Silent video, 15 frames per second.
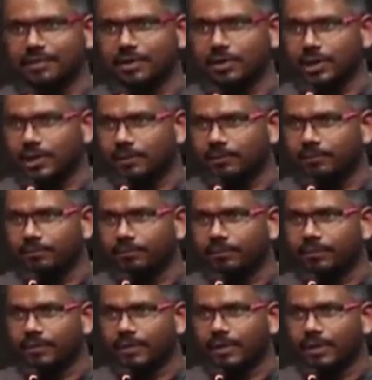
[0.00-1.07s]
Okay?
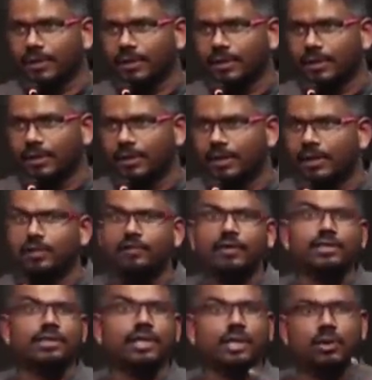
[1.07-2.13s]

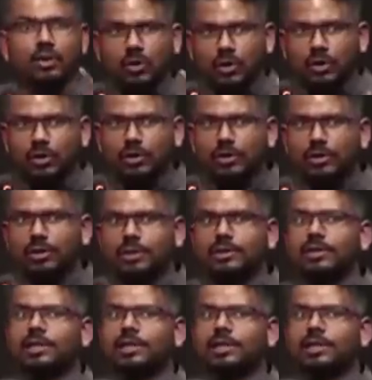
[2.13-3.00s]
When they know